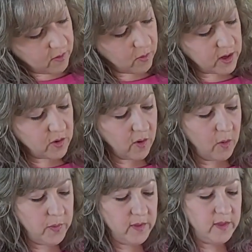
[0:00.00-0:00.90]
When you
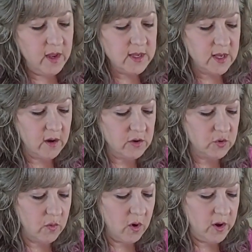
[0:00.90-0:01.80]
open this little
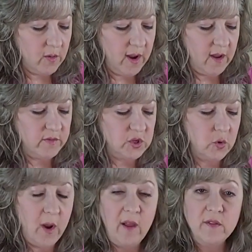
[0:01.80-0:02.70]
drawer, you have
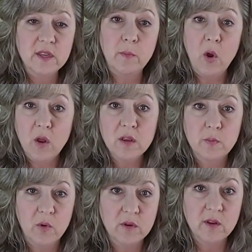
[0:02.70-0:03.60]
12 small
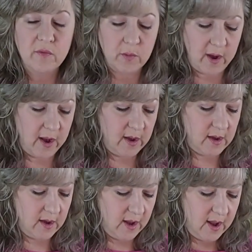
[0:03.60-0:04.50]
spools of thread
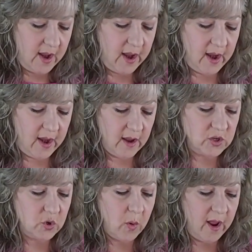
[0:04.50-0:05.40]
and
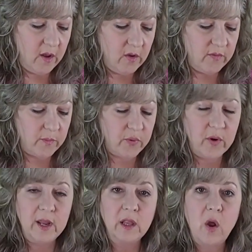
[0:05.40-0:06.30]
12
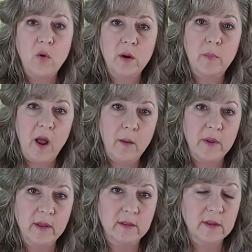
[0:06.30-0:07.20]
preloaded
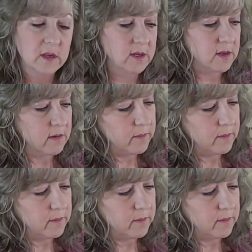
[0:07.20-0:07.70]
bobbins.